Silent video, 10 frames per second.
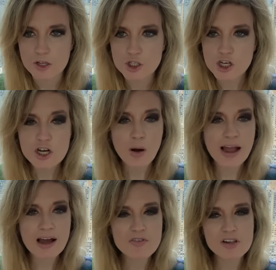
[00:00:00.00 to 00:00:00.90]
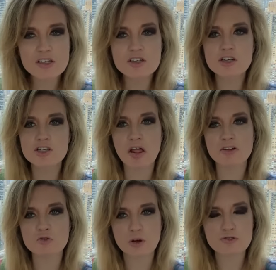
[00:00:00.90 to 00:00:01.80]
Chico, I haven't listened to
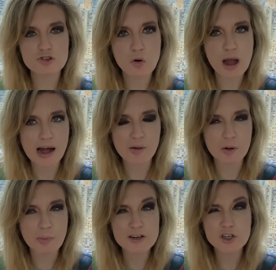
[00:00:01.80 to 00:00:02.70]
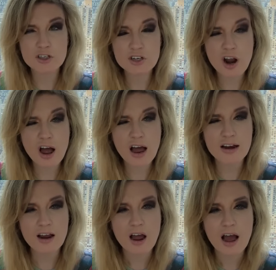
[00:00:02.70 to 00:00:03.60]
Taylor Swift's new album. I turned it
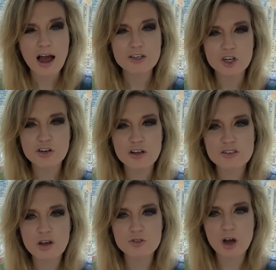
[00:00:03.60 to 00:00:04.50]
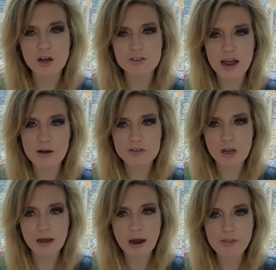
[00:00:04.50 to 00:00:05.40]
on. I turned on some songs and I was
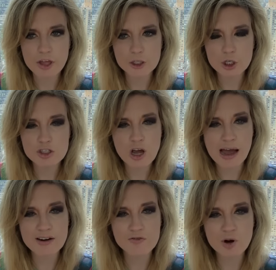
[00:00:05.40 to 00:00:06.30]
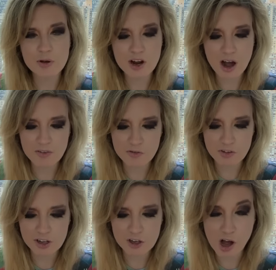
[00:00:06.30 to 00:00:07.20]
like, I think she's kind of ripping
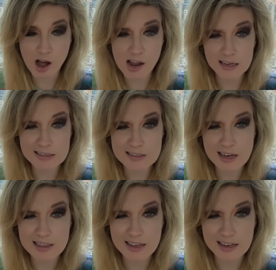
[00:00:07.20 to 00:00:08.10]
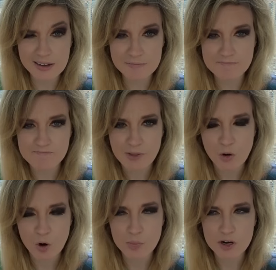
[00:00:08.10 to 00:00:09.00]
off Phil Collins, I think.
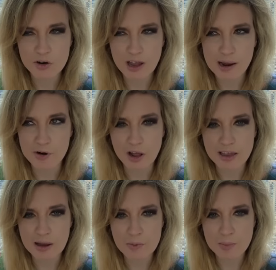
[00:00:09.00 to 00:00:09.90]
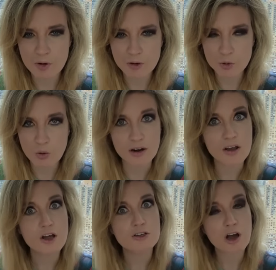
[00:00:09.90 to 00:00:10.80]
Or Peter Gabriel. I can't remember which one.
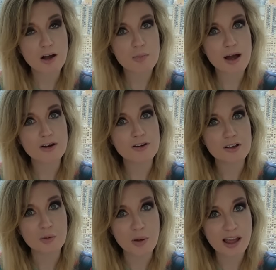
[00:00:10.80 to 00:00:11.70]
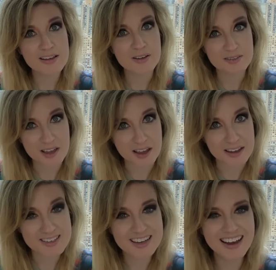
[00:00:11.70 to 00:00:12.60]
Talk about companion things.